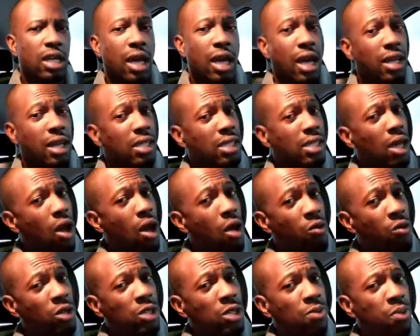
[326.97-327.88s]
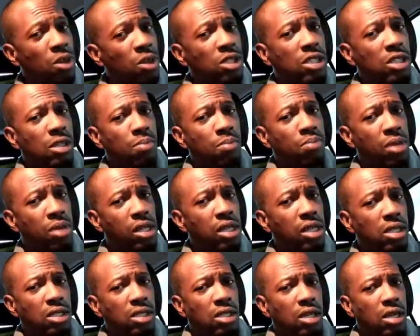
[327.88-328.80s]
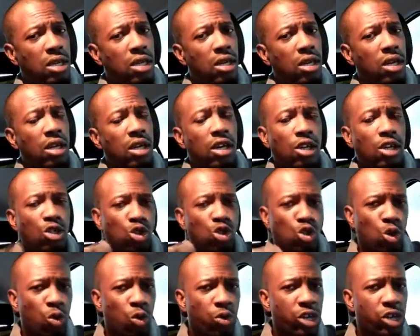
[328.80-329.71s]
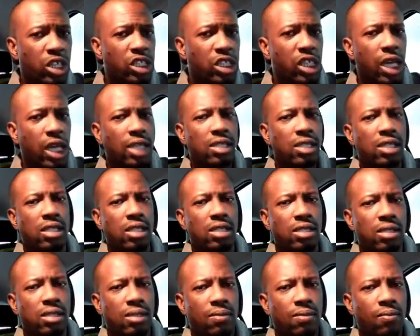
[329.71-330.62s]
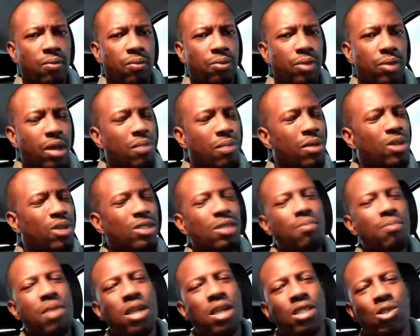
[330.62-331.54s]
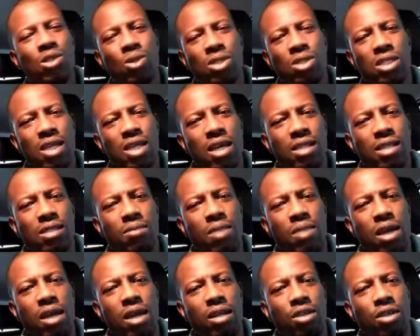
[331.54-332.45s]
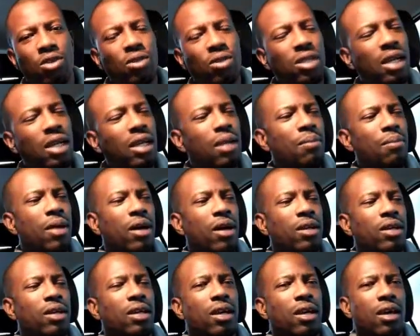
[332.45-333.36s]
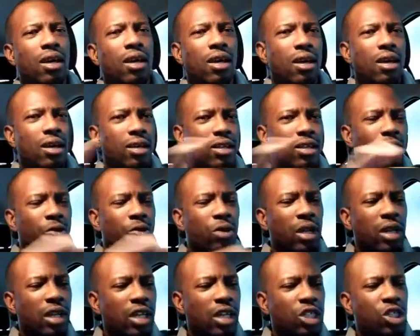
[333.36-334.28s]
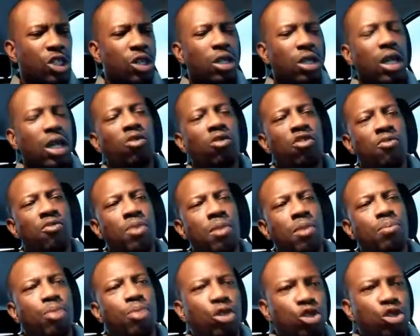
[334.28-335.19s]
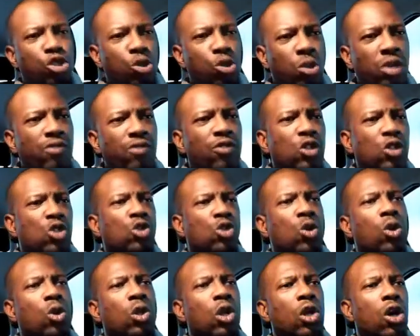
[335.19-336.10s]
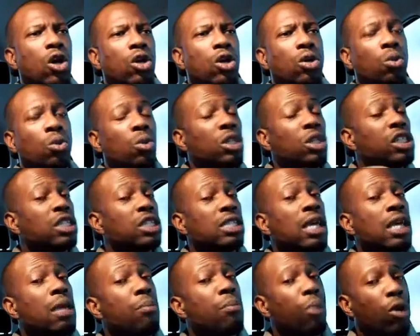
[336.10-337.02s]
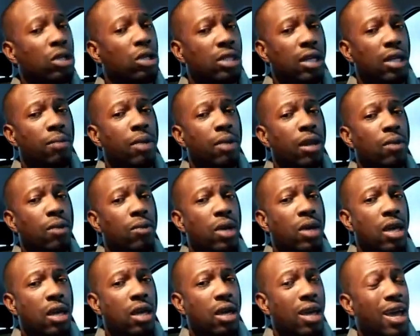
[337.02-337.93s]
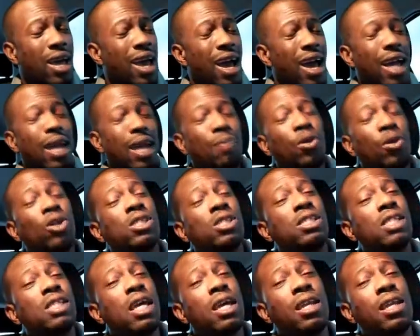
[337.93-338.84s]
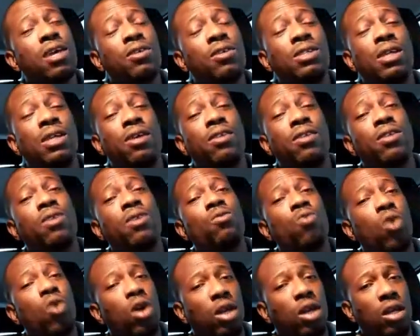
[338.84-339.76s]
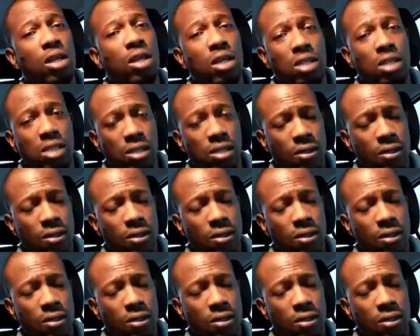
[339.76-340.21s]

And it's our responsibility to reject it because it makes no sense, man. You think about the religion that we've been pursuing for so long, which is important, by the way. And I'm not saying there is anything wrong in it.